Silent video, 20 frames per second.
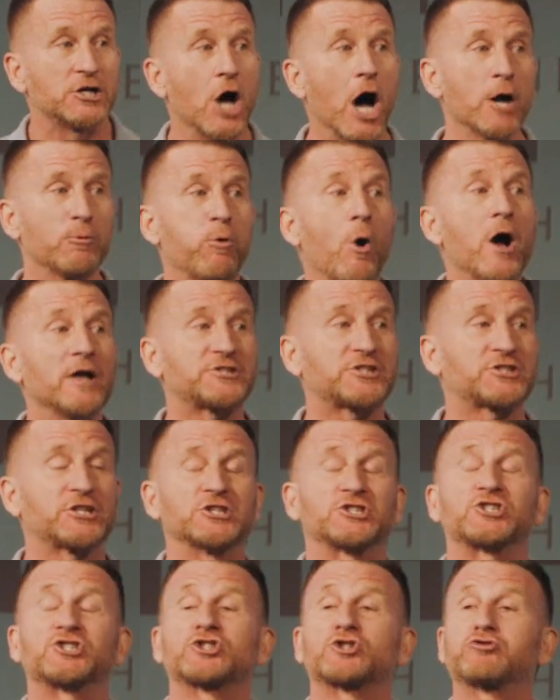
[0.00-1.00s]
God wants
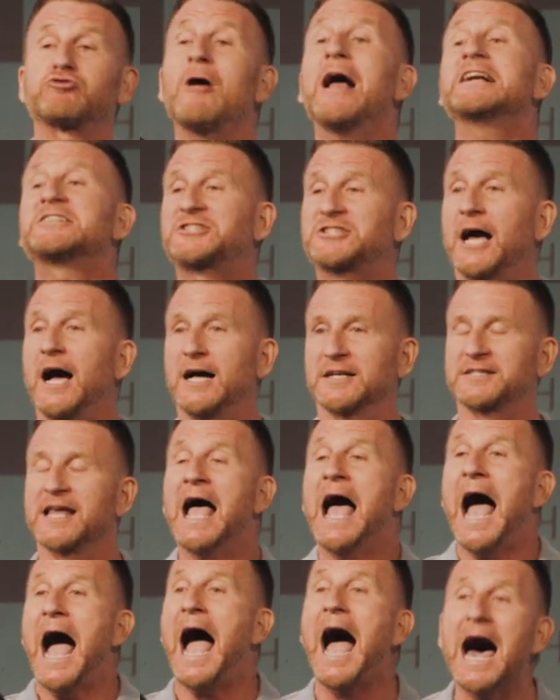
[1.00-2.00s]
to stretch us
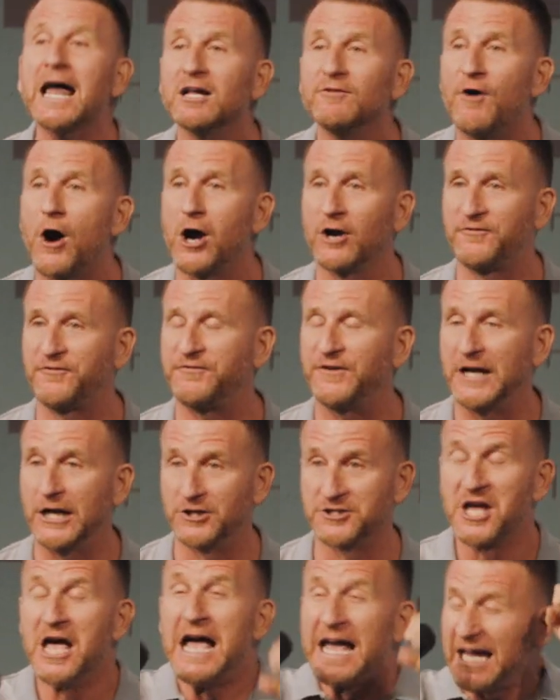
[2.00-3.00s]
out of our
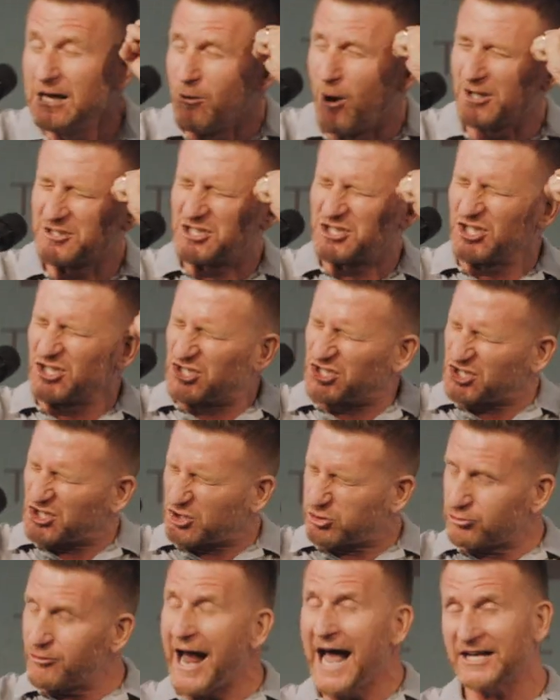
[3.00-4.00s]
fears, He wants to
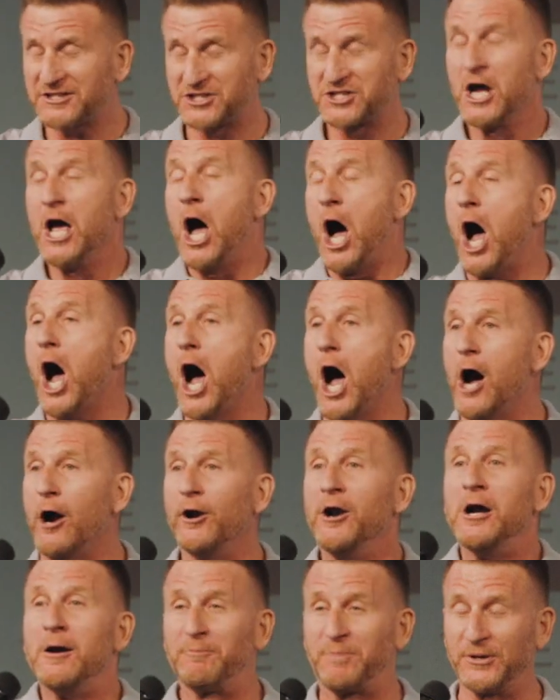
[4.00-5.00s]
stretch
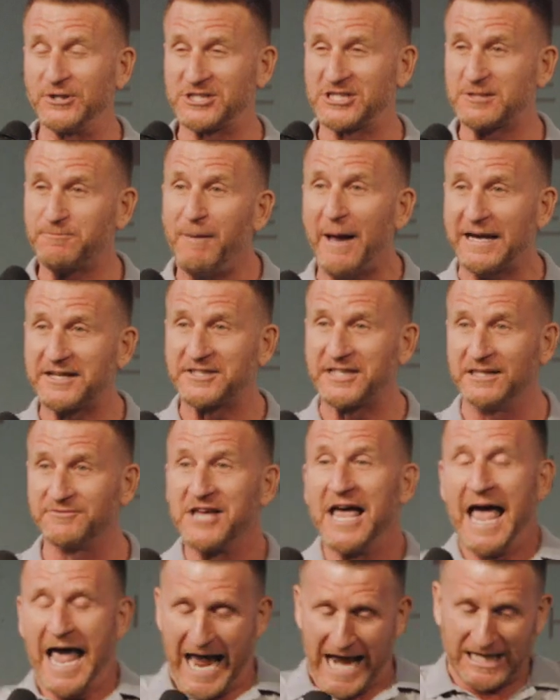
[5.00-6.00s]
our
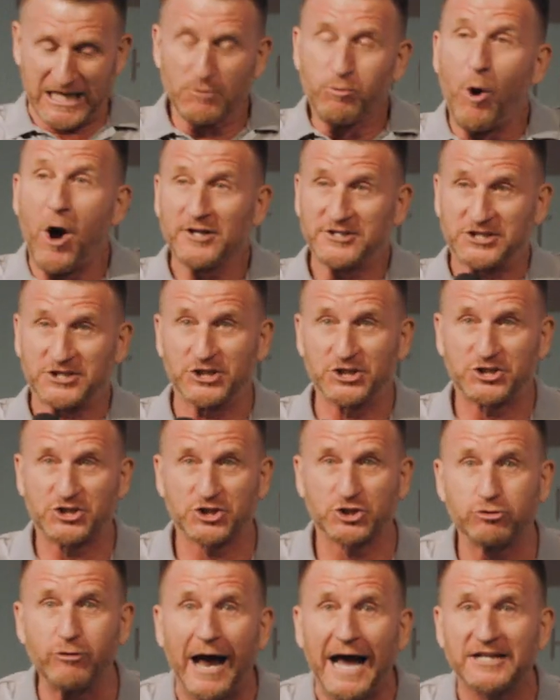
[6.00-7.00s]
perspectives, and He wants to
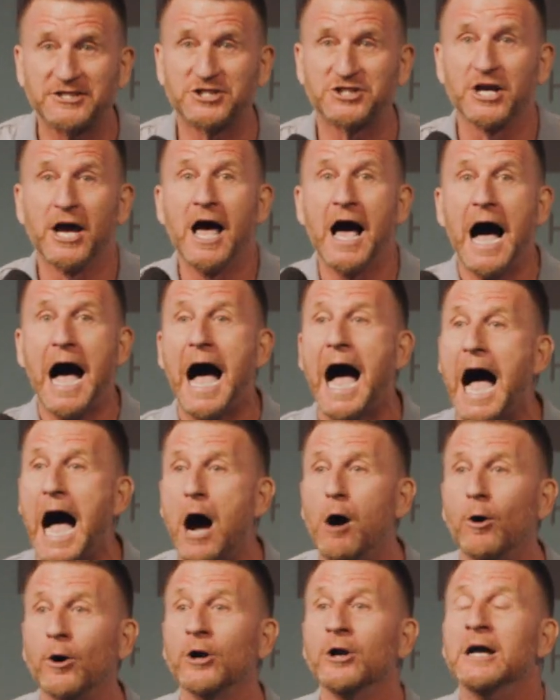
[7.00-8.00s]
stretch
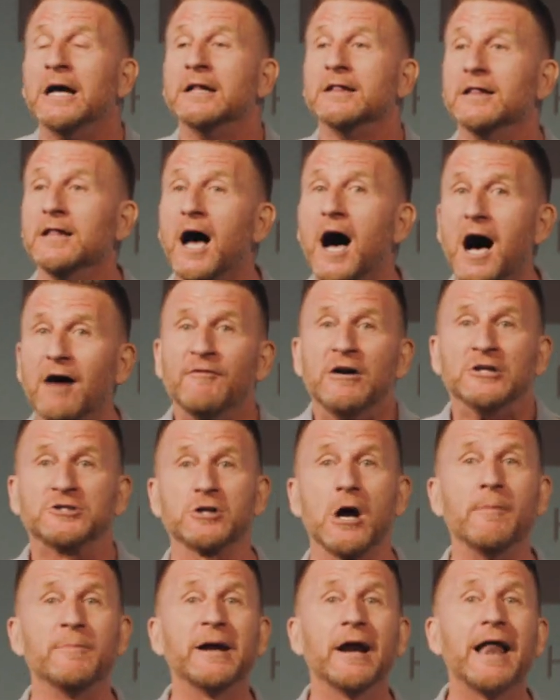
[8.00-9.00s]
our love.
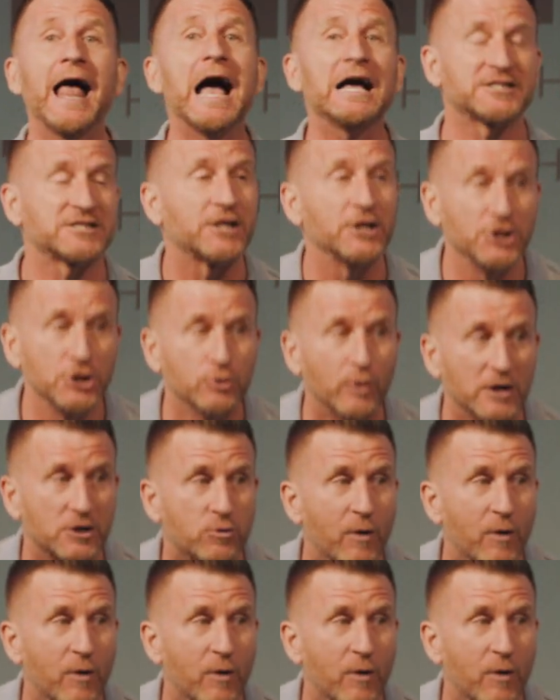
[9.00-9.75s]
So I'm here to asking you a